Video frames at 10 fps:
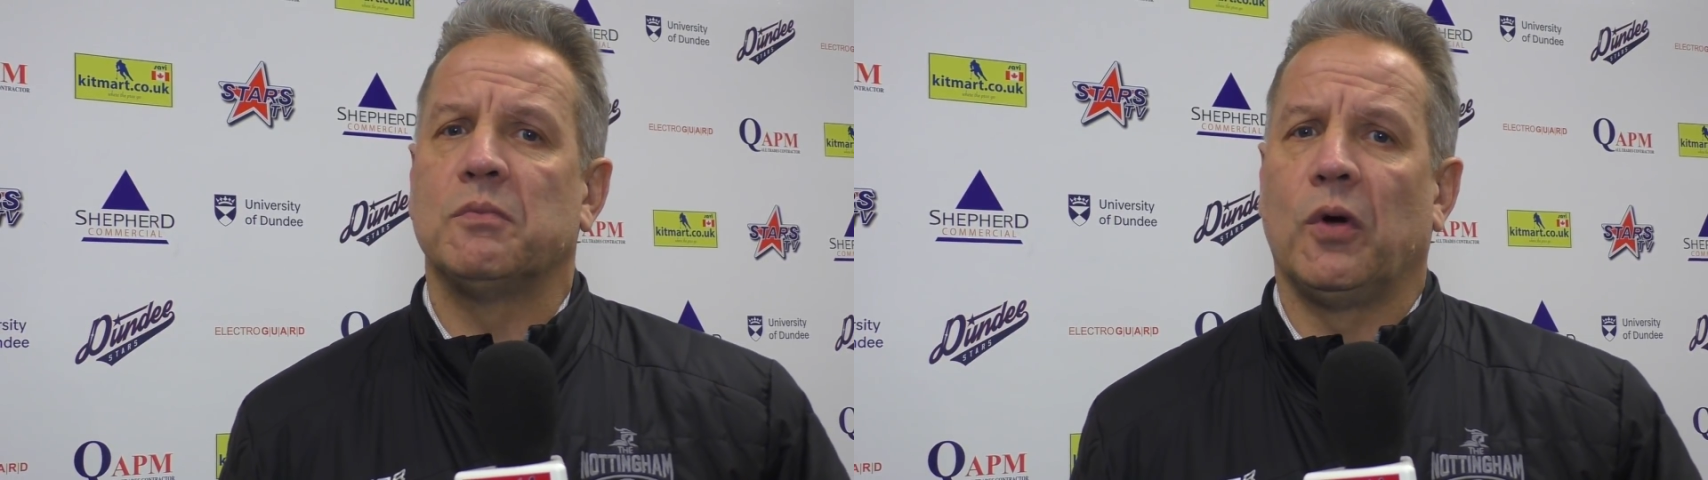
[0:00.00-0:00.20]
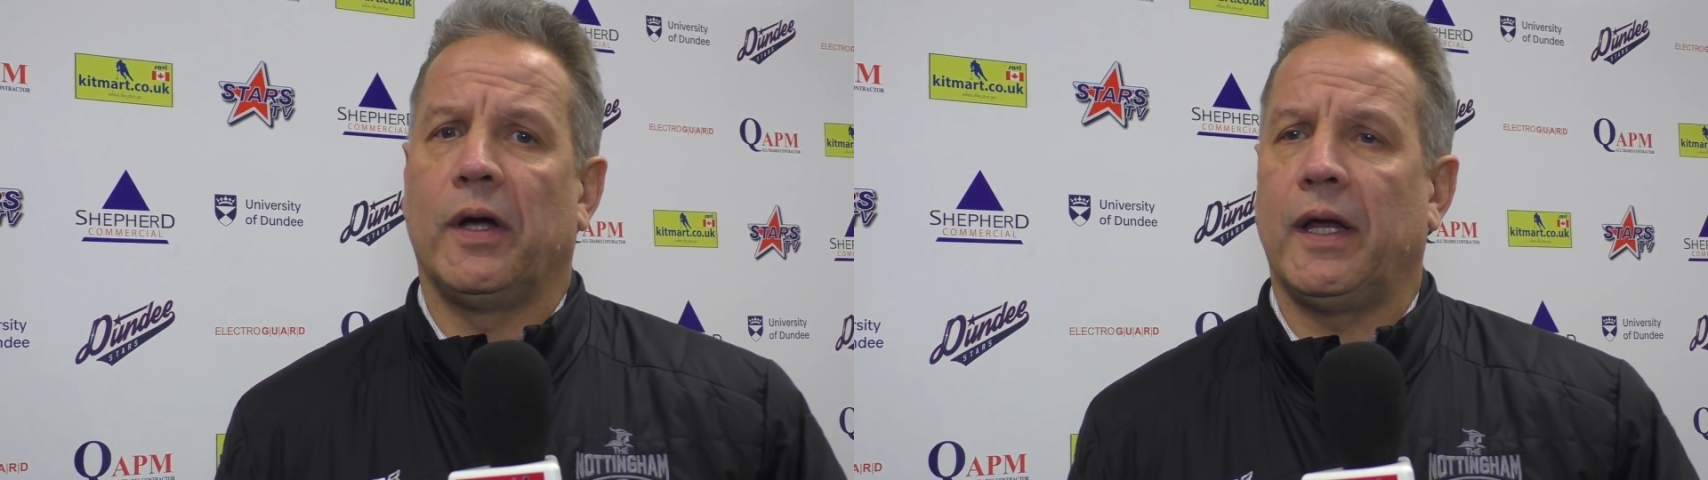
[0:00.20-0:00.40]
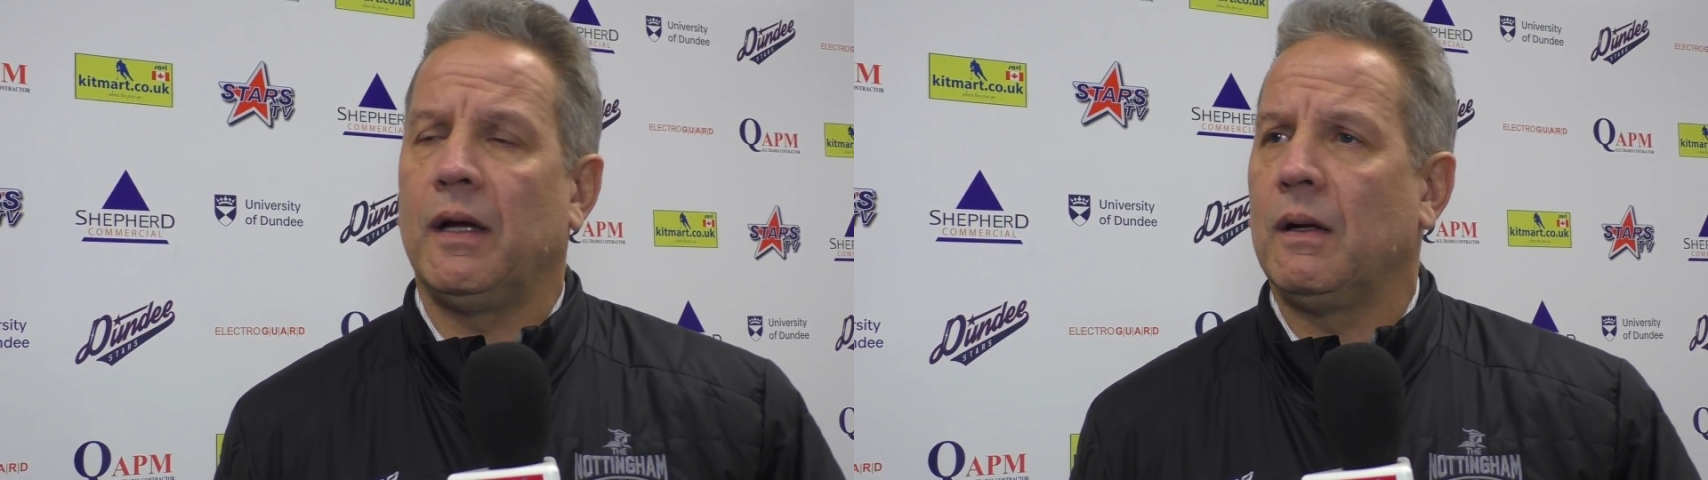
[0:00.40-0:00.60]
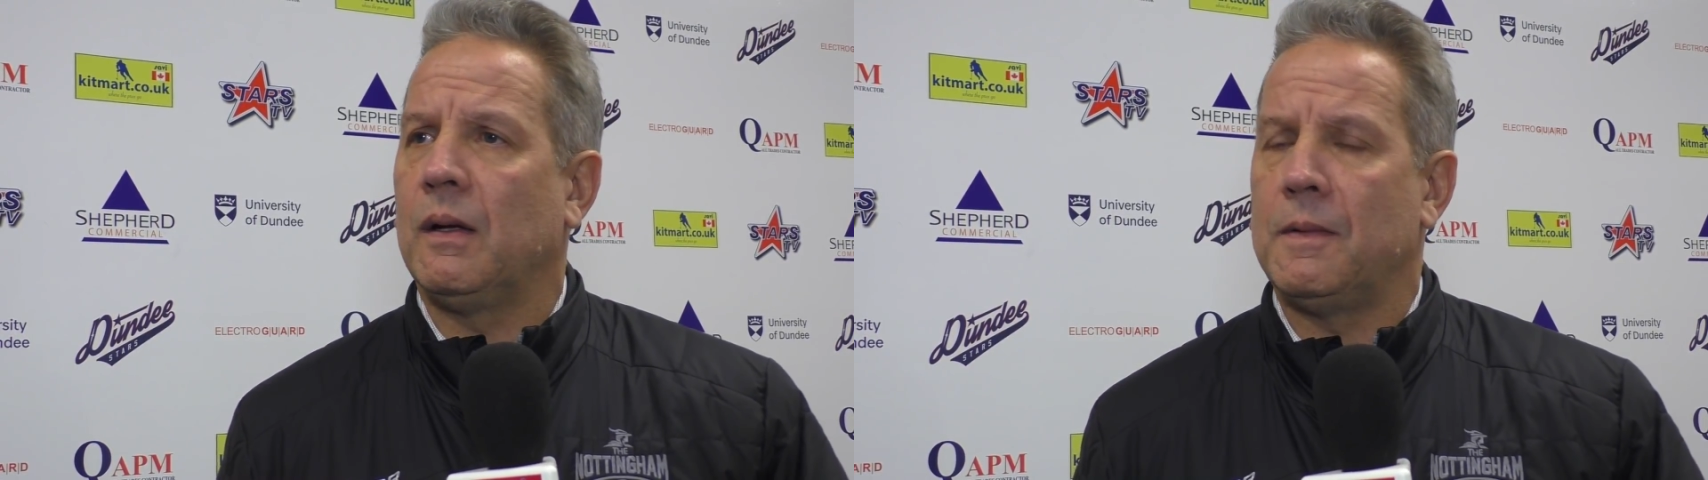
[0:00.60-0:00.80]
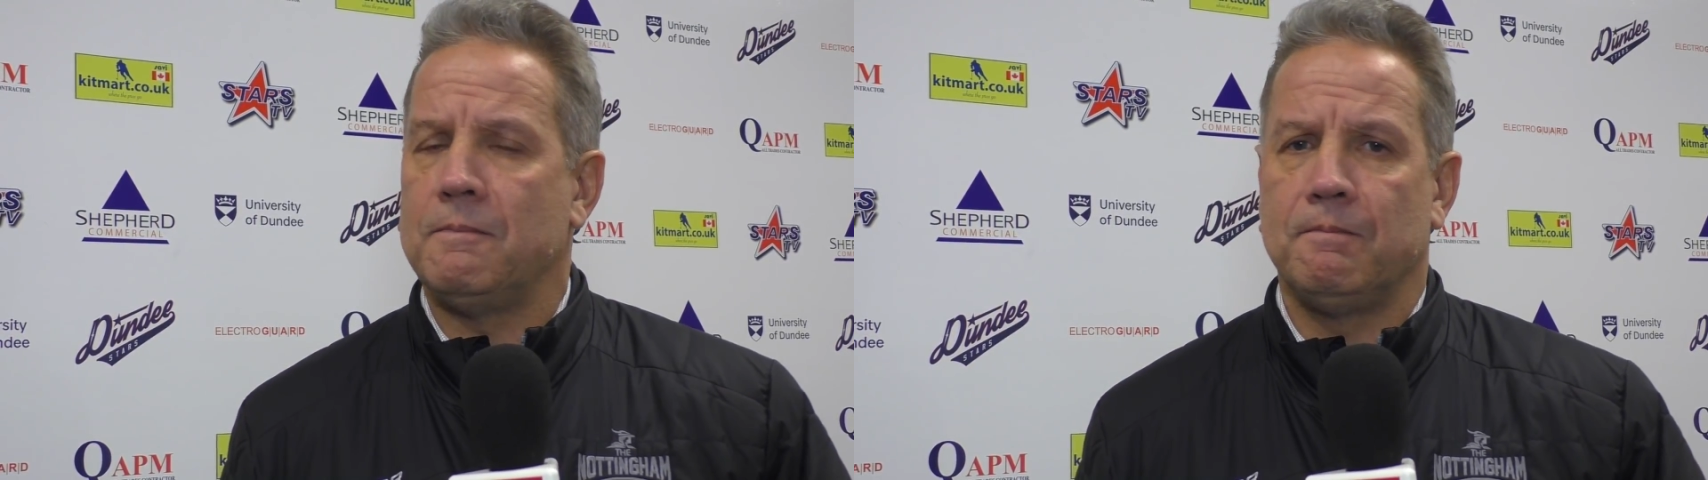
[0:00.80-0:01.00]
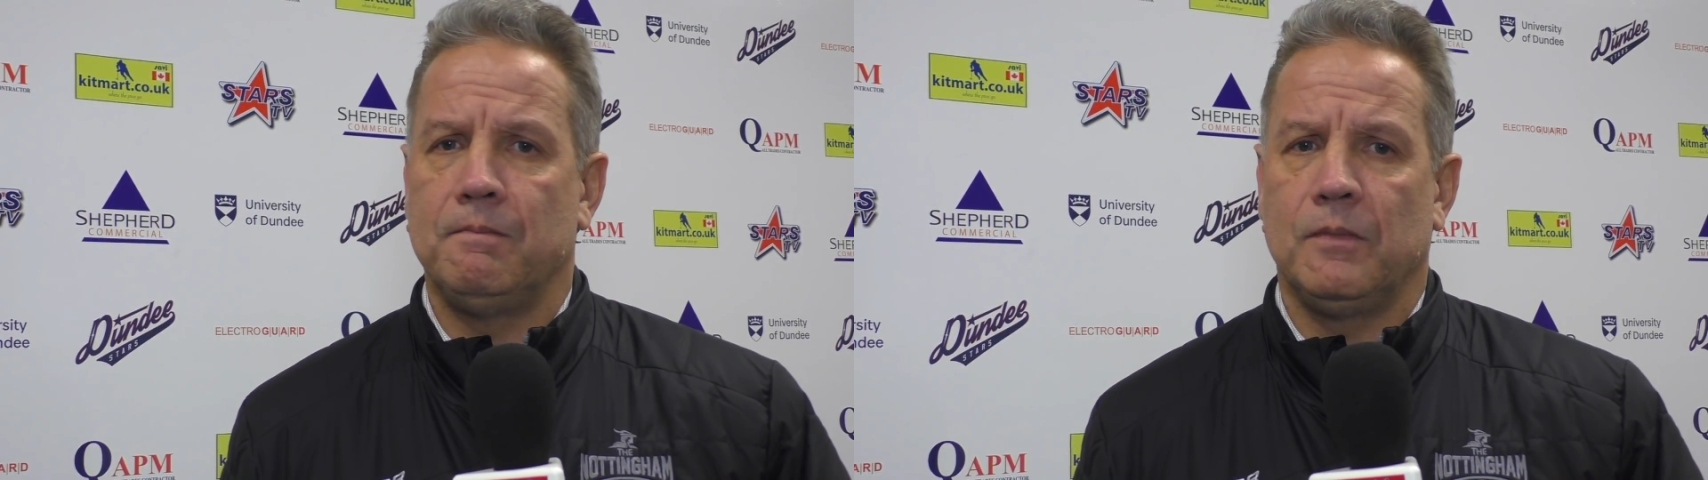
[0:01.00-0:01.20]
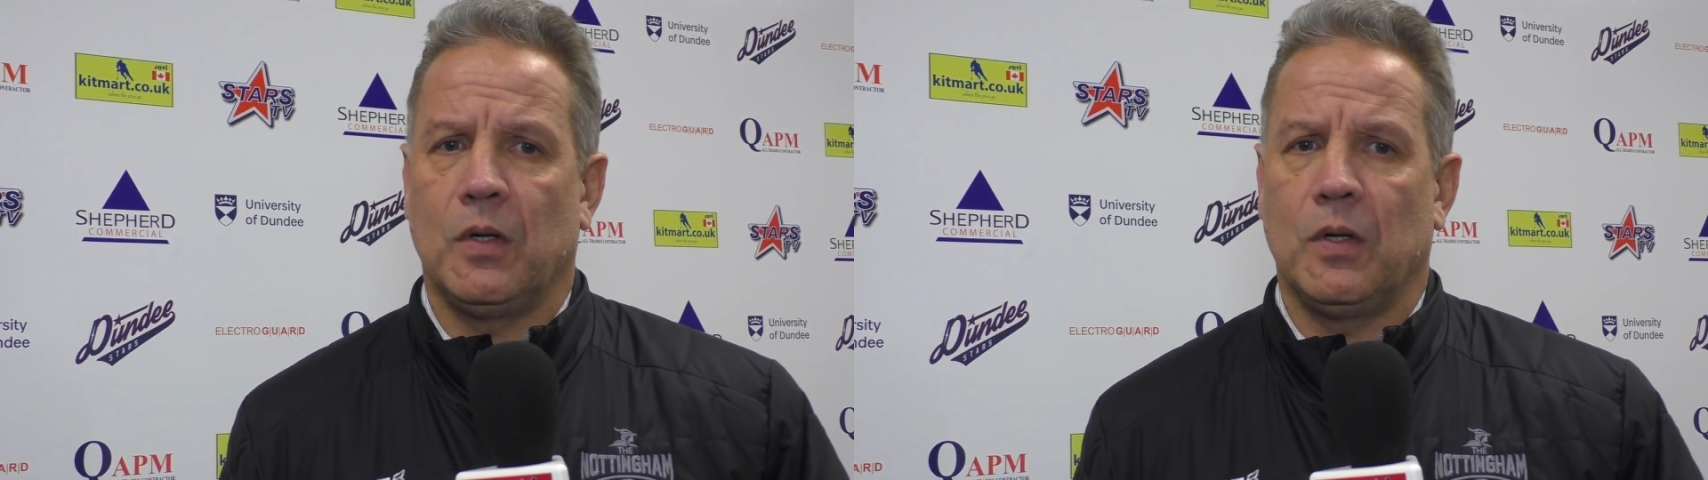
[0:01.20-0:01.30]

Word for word: morning, um,